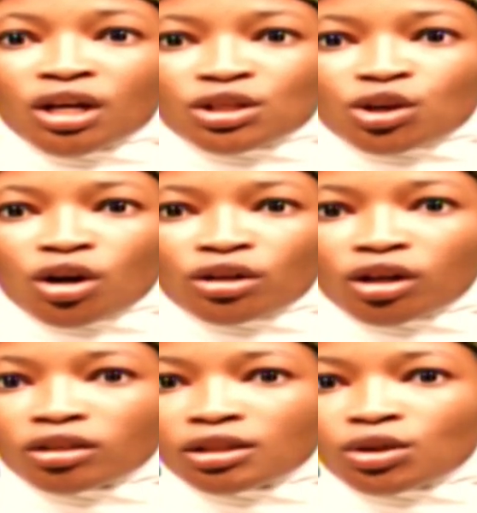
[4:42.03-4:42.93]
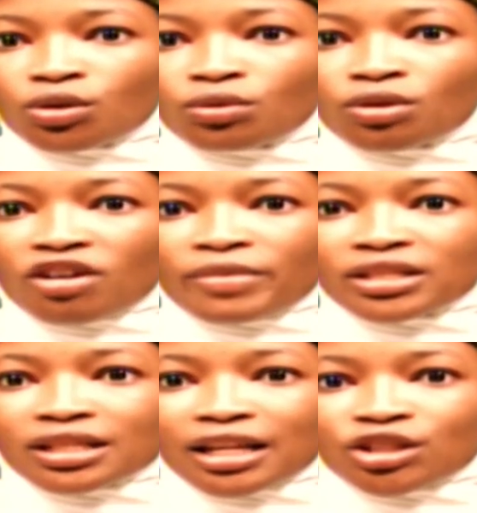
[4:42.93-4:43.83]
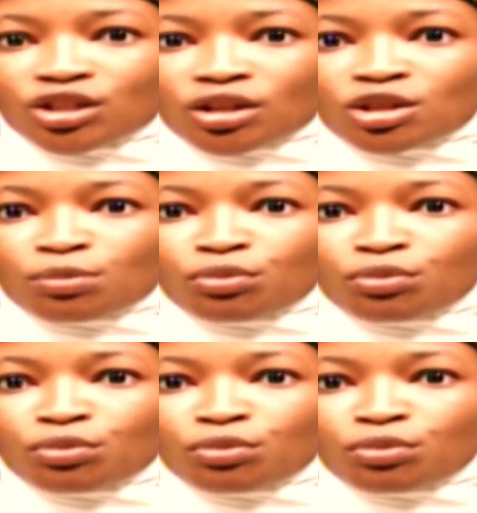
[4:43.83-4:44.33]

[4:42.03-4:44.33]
to conduct local government elections to